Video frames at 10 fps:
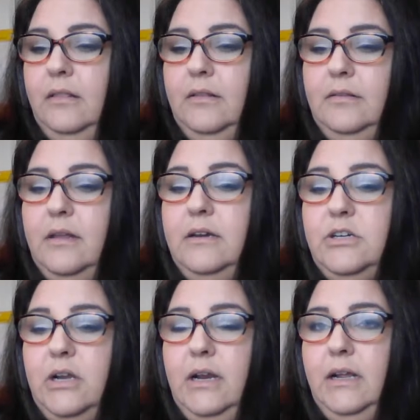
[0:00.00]
The sun
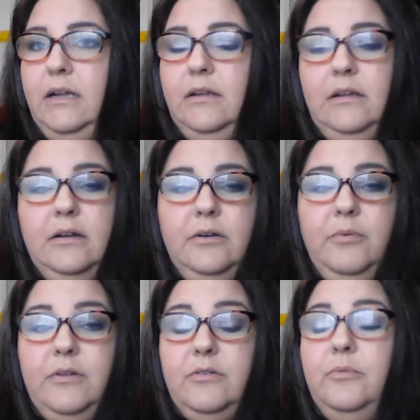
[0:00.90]
is shining here
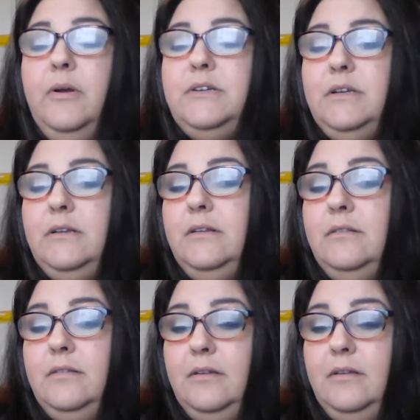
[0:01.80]
in Western Washington.